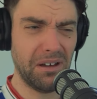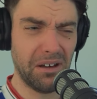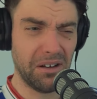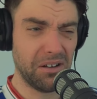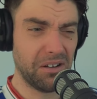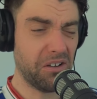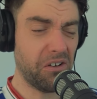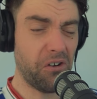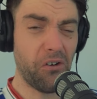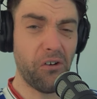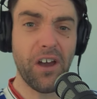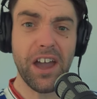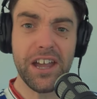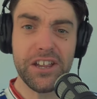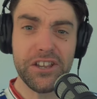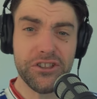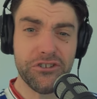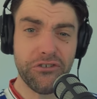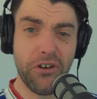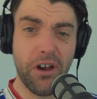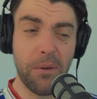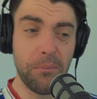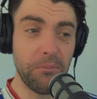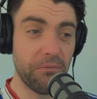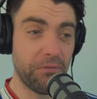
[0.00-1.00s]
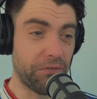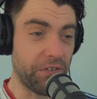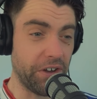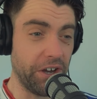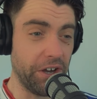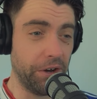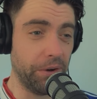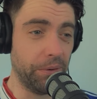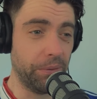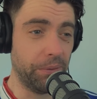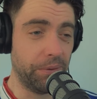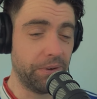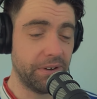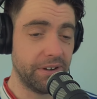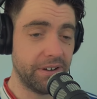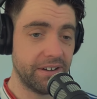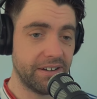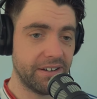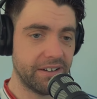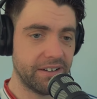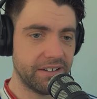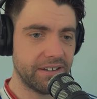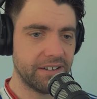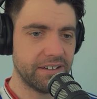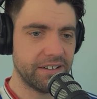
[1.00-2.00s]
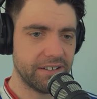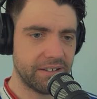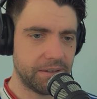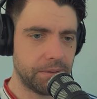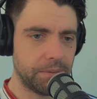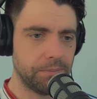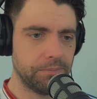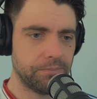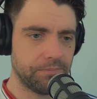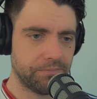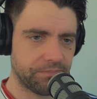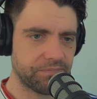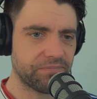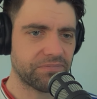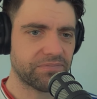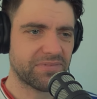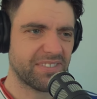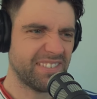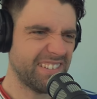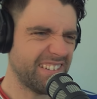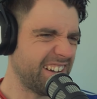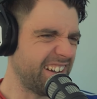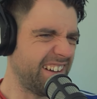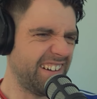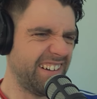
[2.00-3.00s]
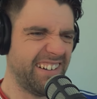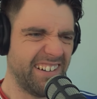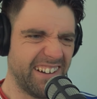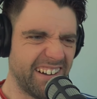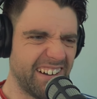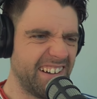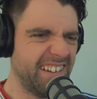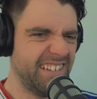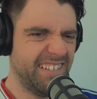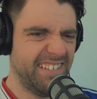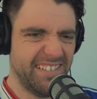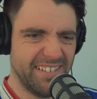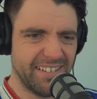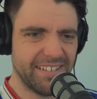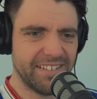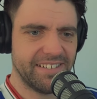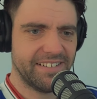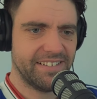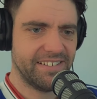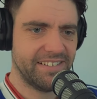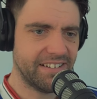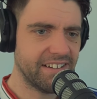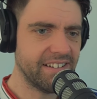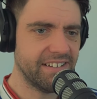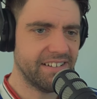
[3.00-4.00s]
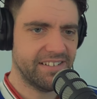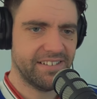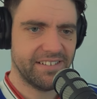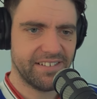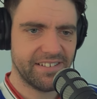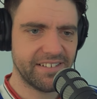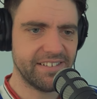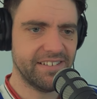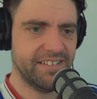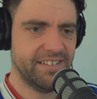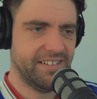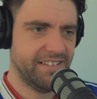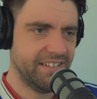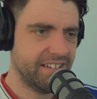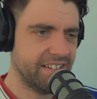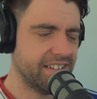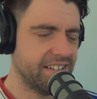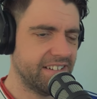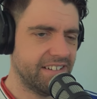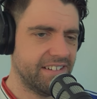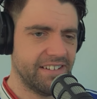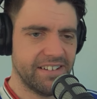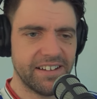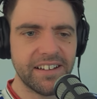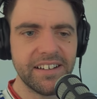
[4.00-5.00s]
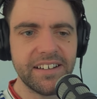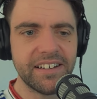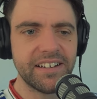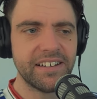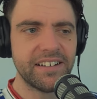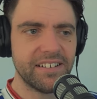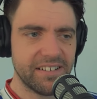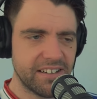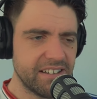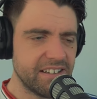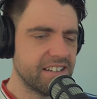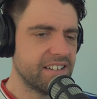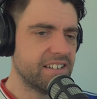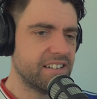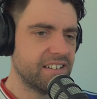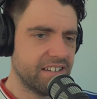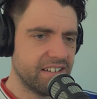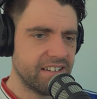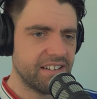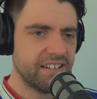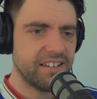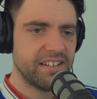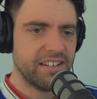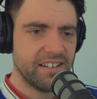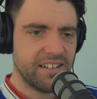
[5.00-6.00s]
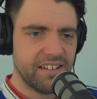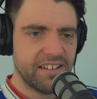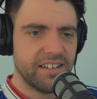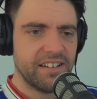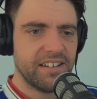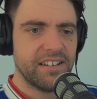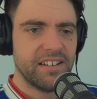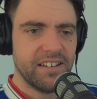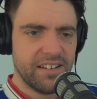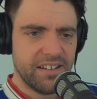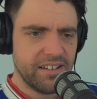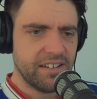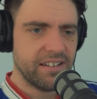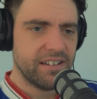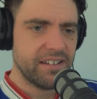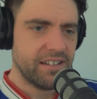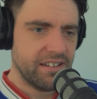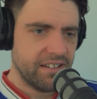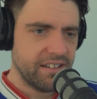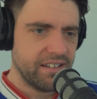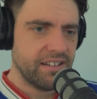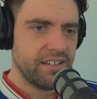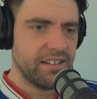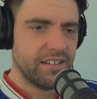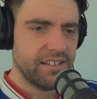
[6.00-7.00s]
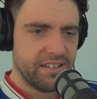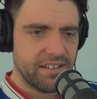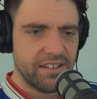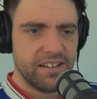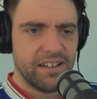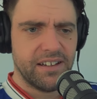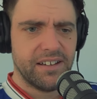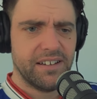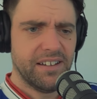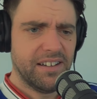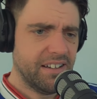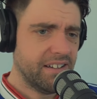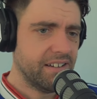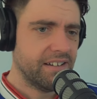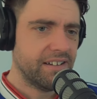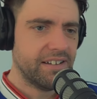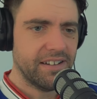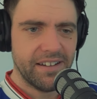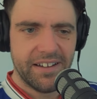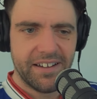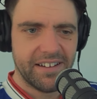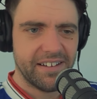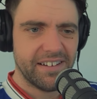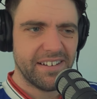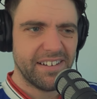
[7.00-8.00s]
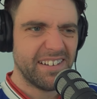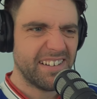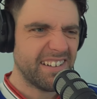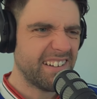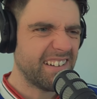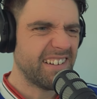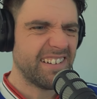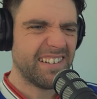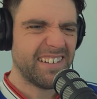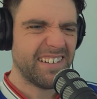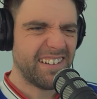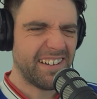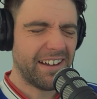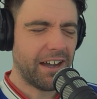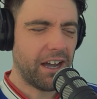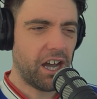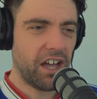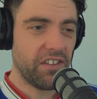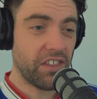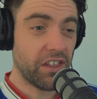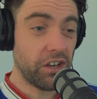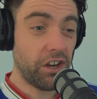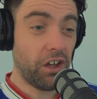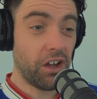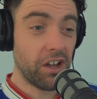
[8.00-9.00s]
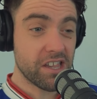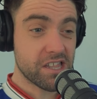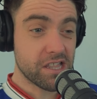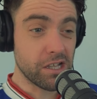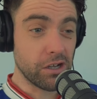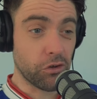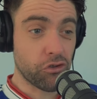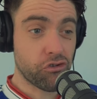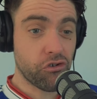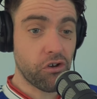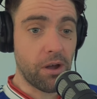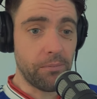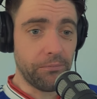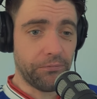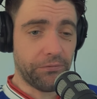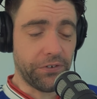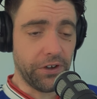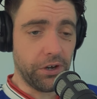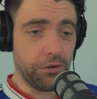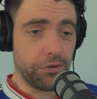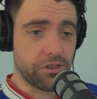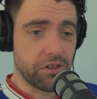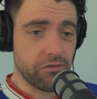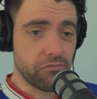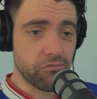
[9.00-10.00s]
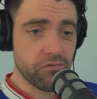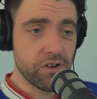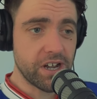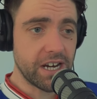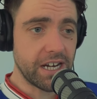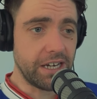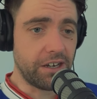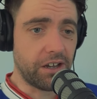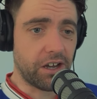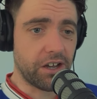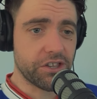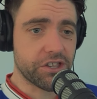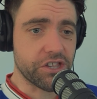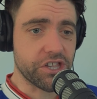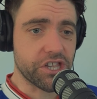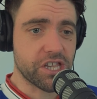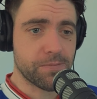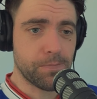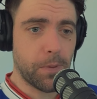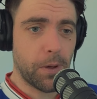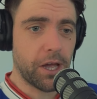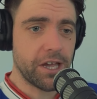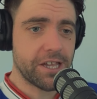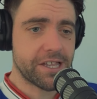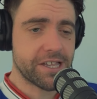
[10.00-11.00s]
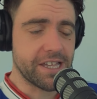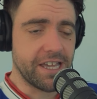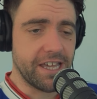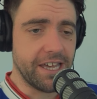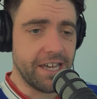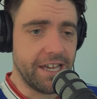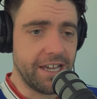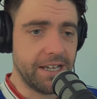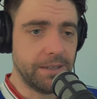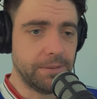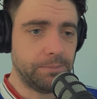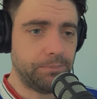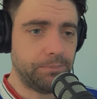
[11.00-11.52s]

Great drum fill. Oh, the nice little drum fills are really nice and spicy here.